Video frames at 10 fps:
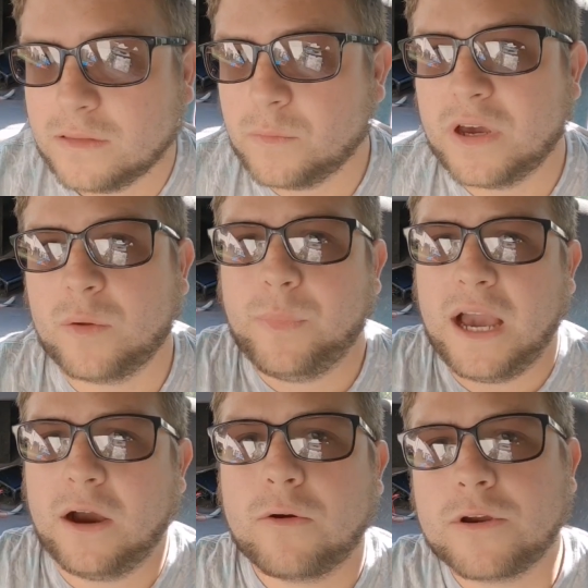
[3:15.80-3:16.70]
the amount of
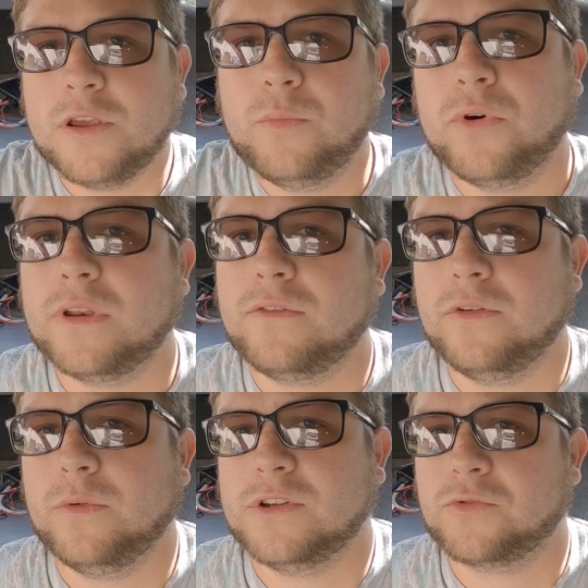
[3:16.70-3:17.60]
power you put
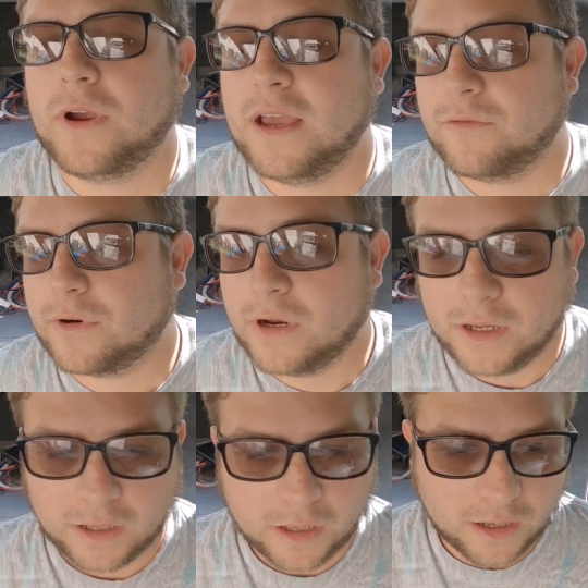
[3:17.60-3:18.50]
to a driver,
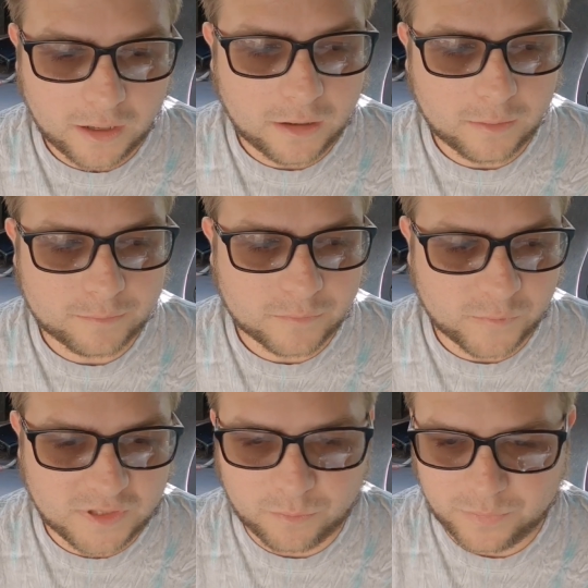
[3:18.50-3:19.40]

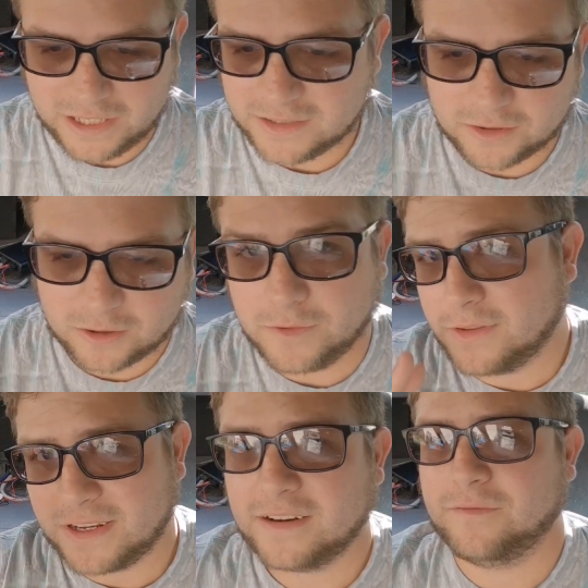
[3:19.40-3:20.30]
the impedance curve
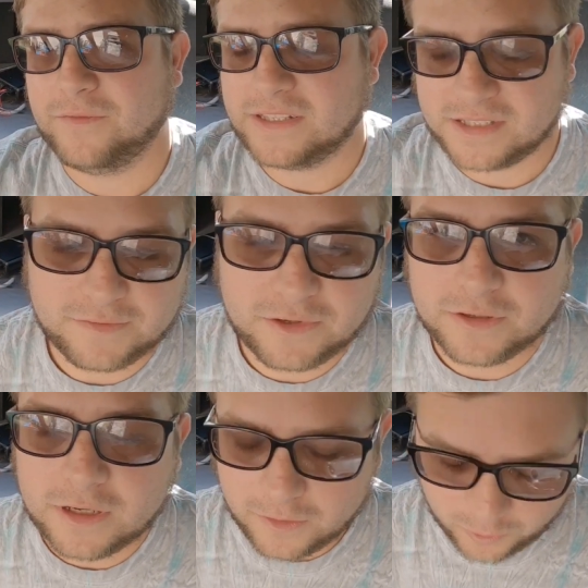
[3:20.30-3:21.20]
and all that kind of fancy stuff you don't need to